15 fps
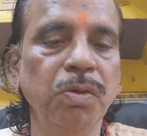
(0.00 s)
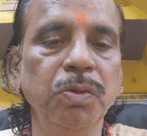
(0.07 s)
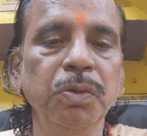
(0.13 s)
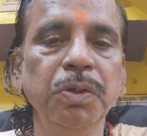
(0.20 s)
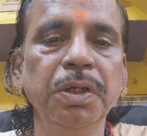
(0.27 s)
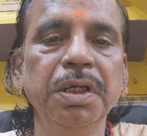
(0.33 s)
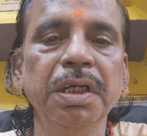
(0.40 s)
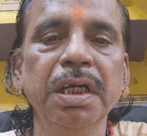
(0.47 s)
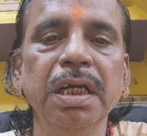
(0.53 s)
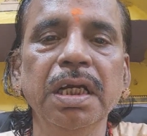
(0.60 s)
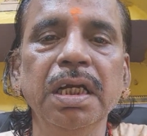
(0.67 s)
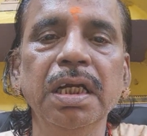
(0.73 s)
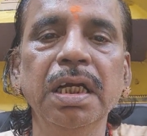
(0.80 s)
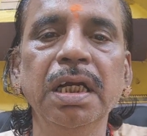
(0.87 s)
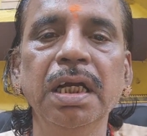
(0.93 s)
during
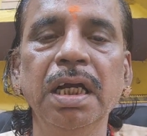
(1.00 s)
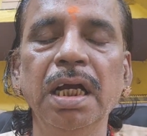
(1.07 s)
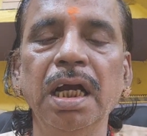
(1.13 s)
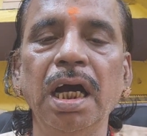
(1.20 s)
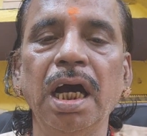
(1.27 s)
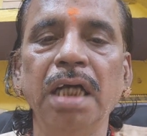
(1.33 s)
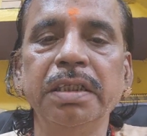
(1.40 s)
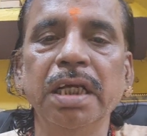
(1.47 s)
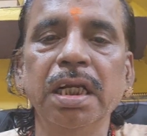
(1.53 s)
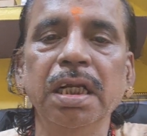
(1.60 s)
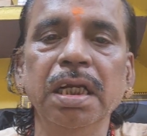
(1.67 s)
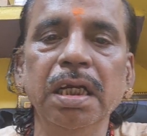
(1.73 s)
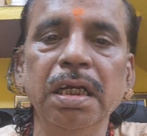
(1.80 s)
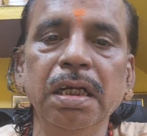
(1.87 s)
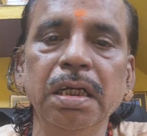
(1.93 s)
other
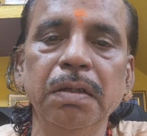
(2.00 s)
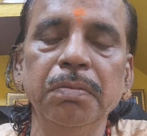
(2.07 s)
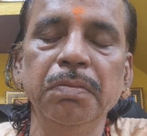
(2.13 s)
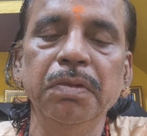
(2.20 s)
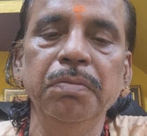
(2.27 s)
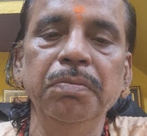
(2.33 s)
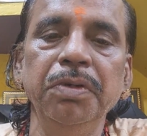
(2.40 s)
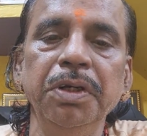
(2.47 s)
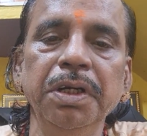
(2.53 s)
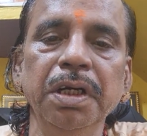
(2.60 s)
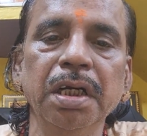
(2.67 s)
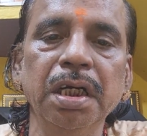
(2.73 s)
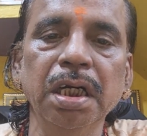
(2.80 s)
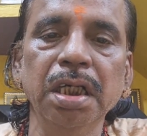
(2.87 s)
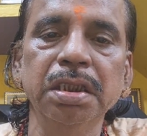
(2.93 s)

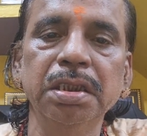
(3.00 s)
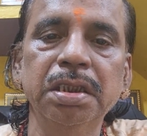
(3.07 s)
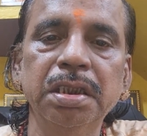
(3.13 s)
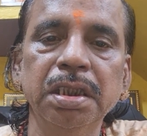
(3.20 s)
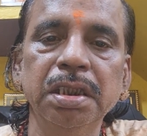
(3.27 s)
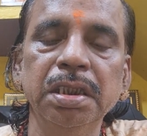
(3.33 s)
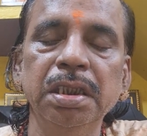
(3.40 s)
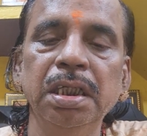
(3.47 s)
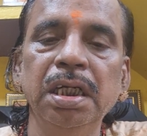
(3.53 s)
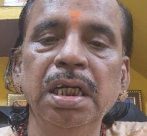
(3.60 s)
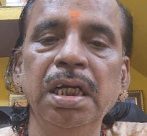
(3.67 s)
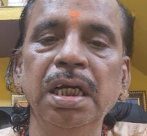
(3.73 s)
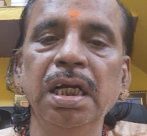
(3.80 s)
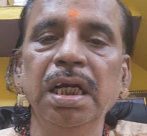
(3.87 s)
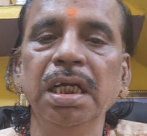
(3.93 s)
media cast,
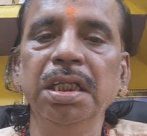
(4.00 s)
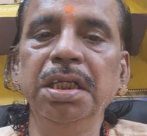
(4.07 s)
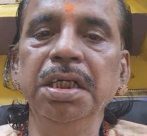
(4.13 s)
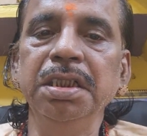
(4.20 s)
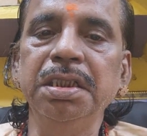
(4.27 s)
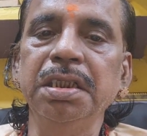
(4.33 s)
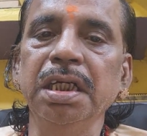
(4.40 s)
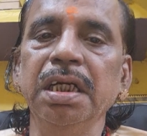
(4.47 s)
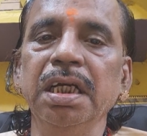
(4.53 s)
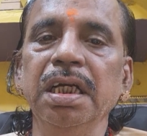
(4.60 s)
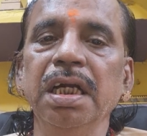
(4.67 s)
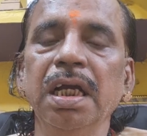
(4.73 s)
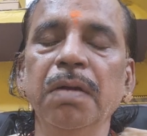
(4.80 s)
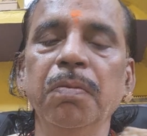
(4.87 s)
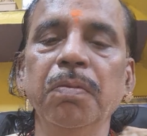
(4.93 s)
this
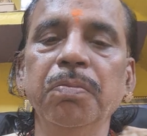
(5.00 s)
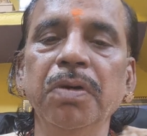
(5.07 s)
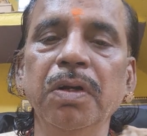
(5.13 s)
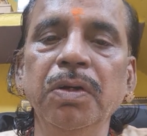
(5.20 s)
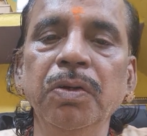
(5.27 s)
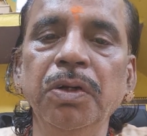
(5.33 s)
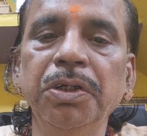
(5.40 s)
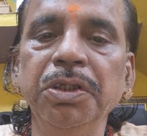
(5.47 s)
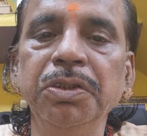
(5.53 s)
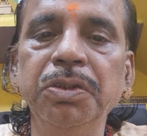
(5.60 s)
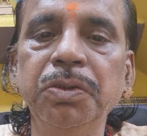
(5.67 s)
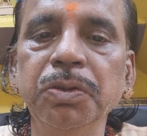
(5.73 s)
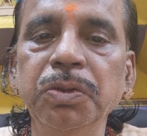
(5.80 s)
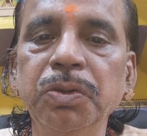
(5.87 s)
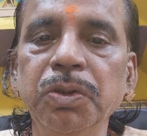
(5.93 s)

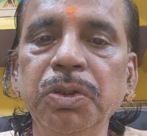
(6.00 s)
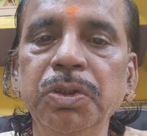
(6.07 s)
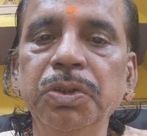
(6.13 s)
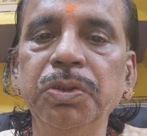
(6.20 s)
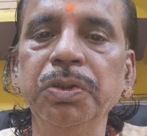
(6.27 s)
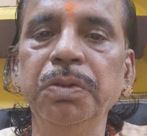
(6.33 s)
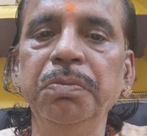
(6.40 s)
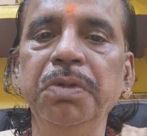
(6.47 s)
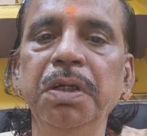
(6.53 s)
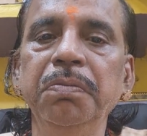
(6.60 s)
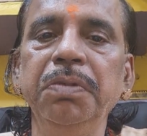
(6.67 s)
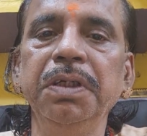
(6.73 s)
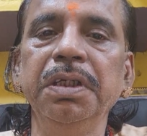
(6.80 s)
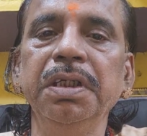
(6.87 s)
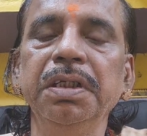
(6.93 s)
notice to so-and-so may
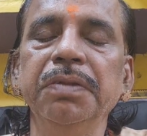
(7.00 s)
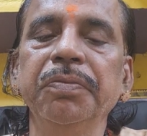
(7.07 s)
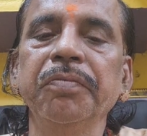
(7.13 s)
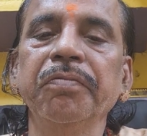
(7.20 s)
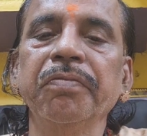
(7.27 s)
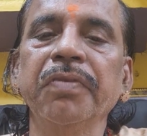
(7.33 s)
be